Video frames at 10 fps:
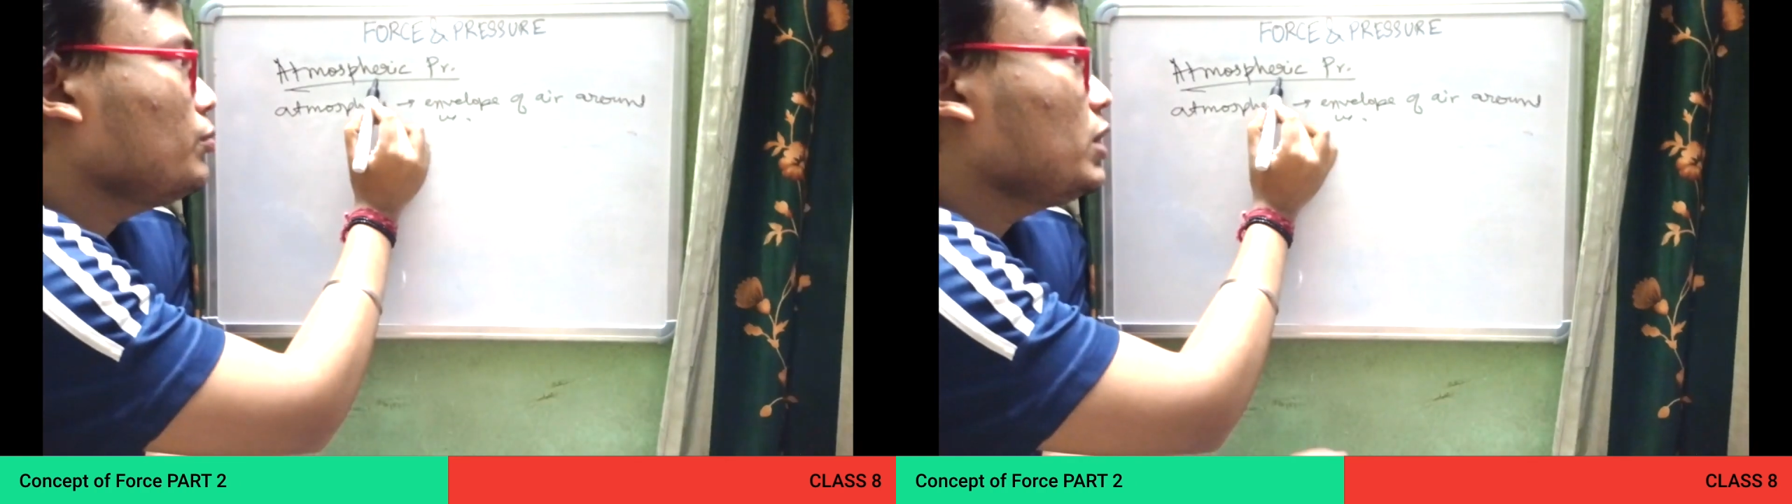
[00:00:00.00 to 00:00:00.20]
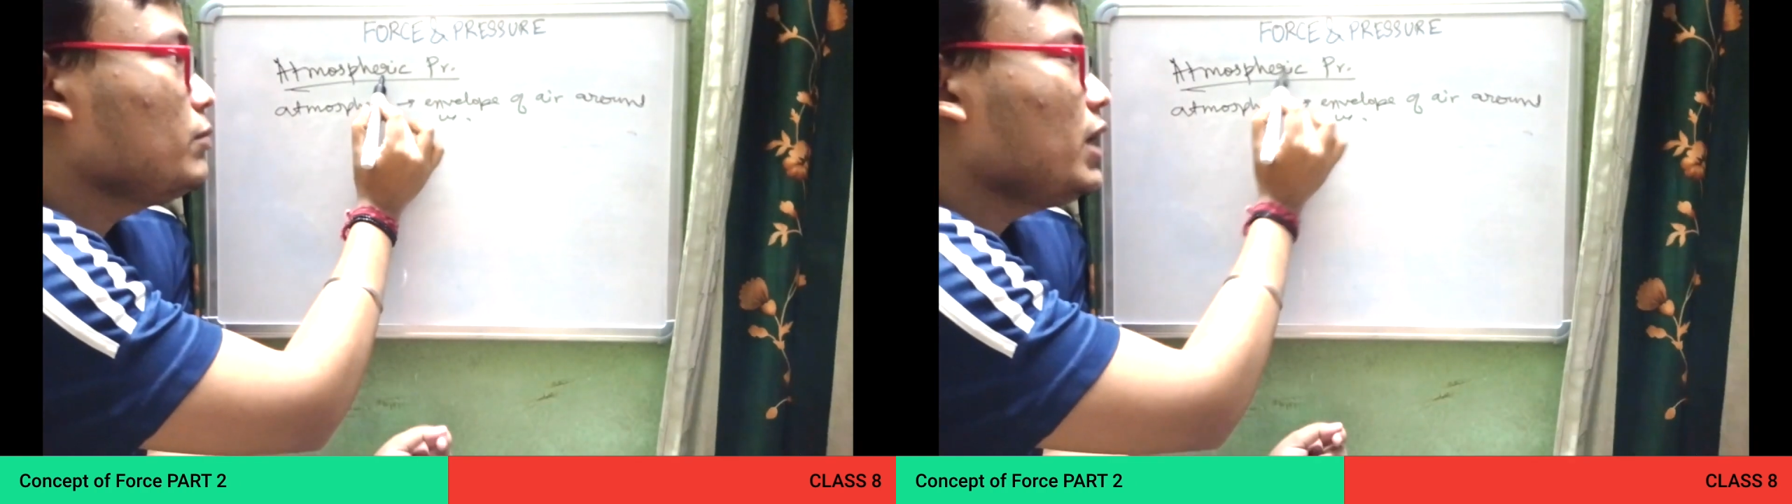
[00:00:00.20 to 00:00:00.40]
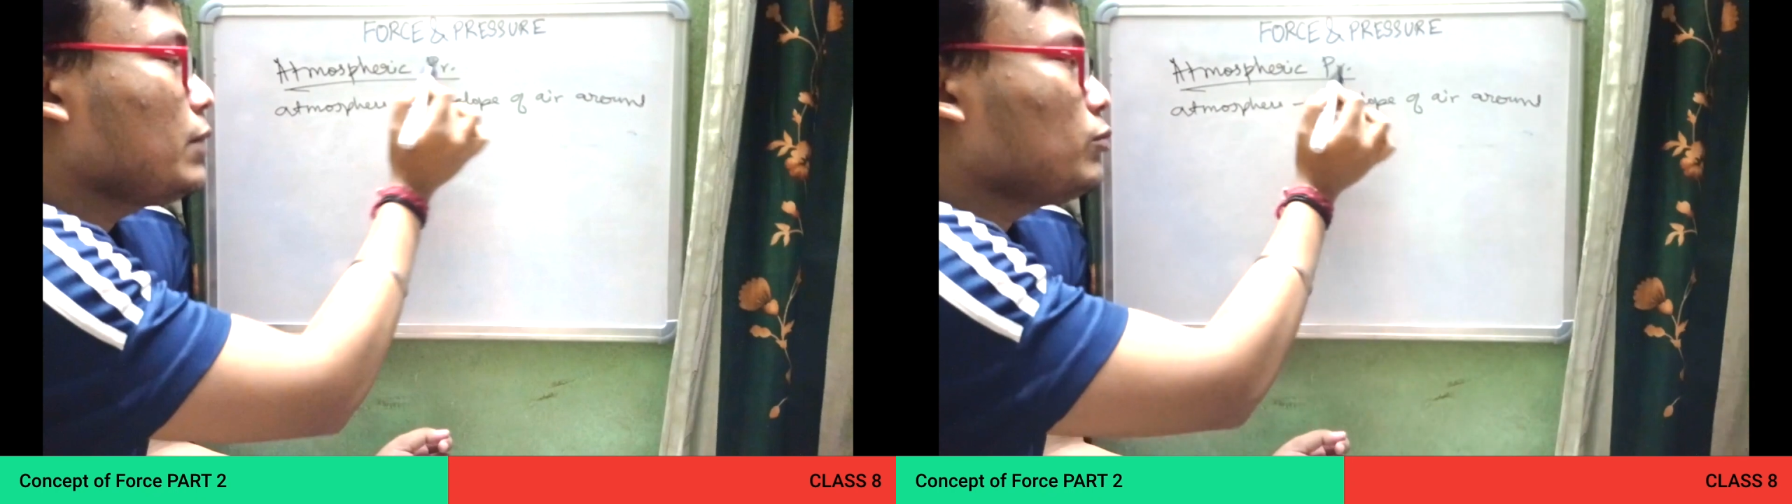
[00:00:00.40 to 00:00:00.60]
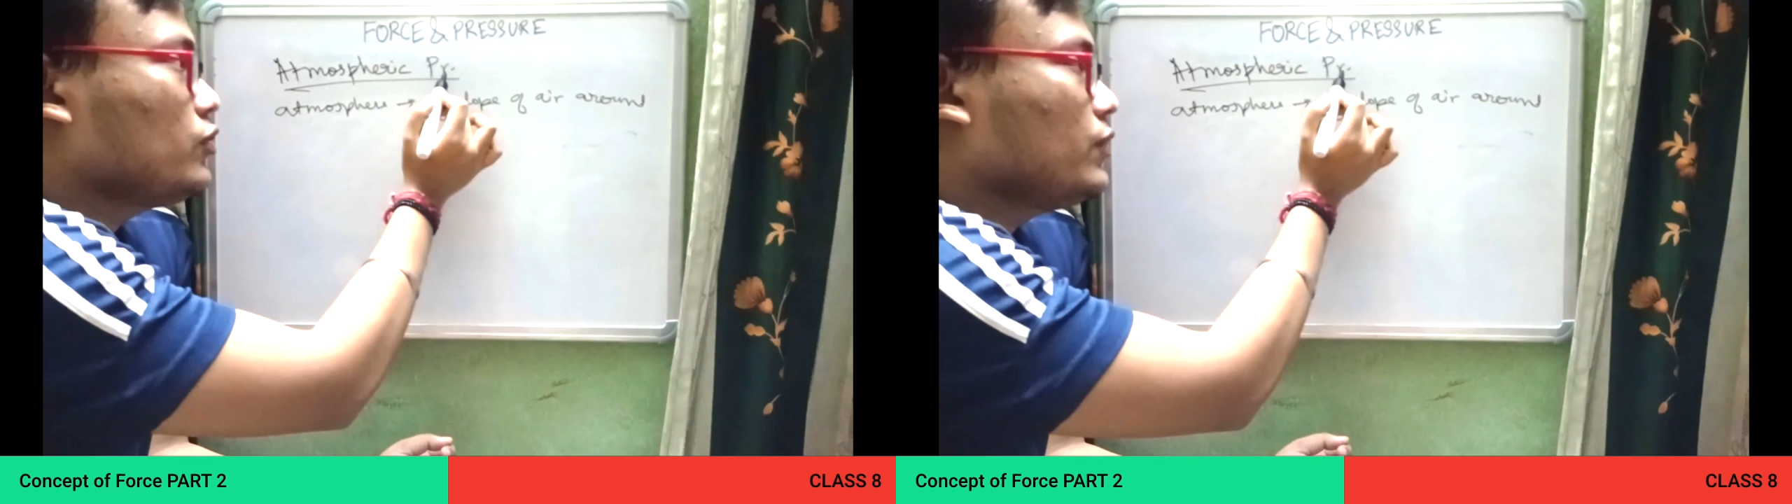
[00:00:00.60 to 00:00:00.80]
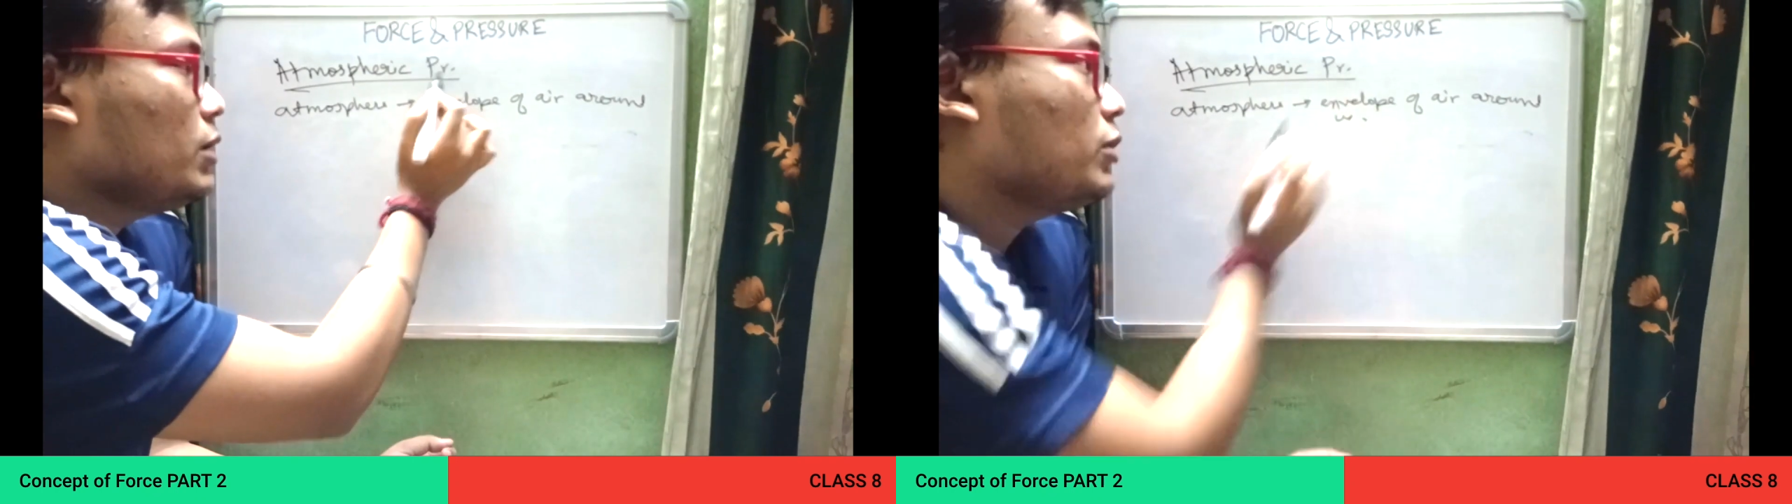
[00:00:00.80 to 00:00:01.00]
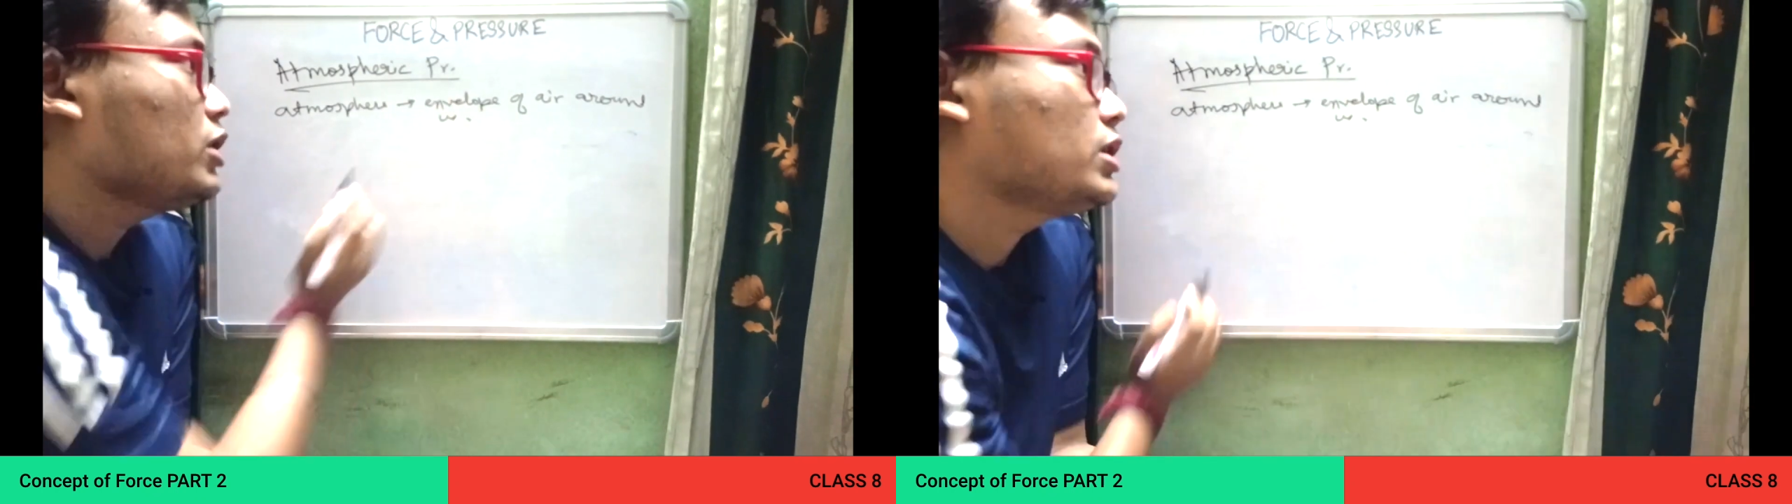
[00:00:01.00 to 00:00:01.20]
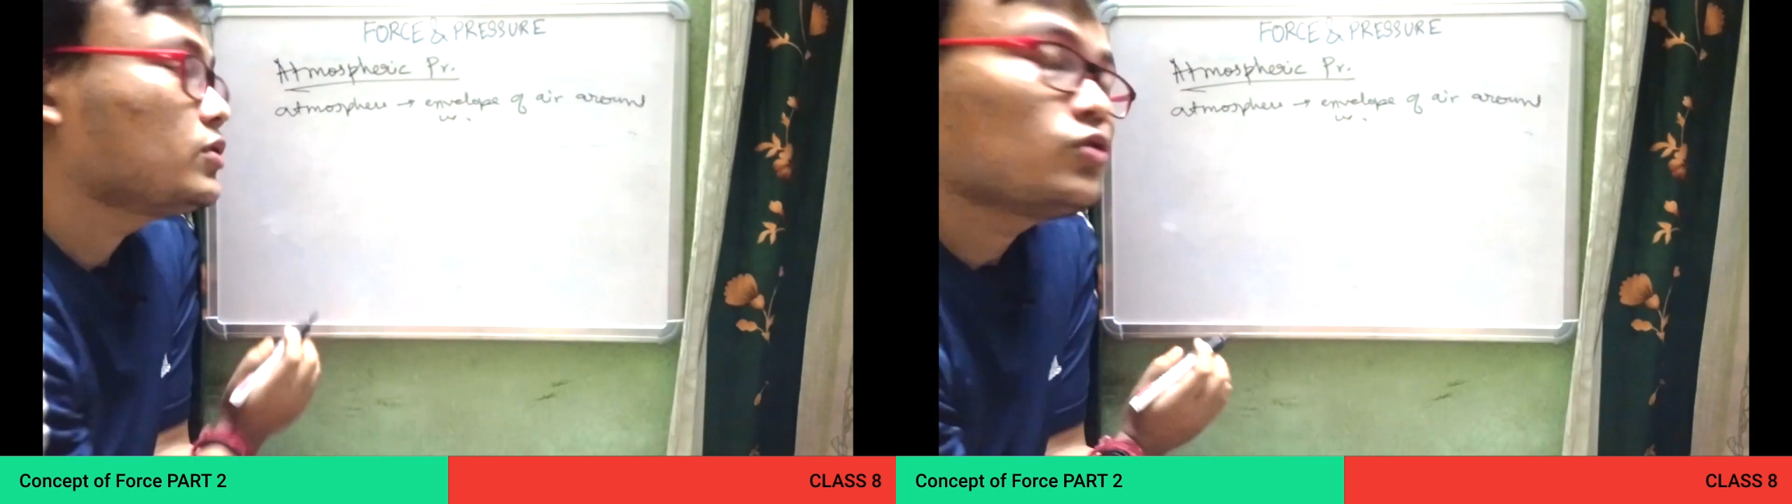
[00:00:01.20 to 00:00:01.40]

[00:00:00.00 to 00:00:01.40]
mean by atmospheric pressure?